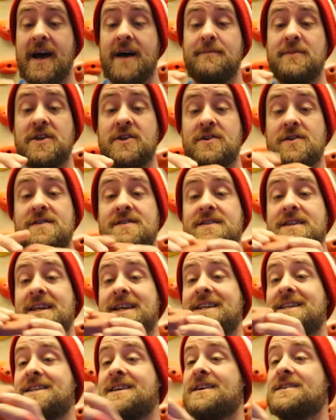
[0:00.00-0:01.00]
because
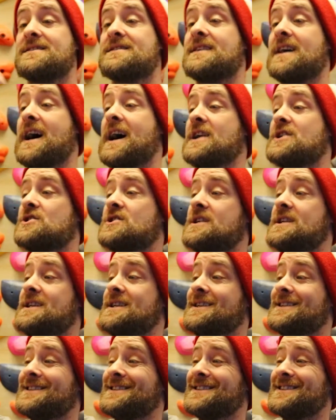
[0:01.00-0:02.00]
it does
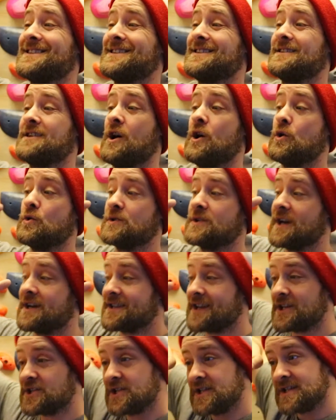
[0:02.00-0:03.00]
actually, the hold does
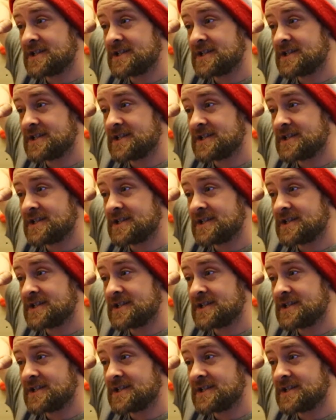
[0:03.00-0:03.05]
actually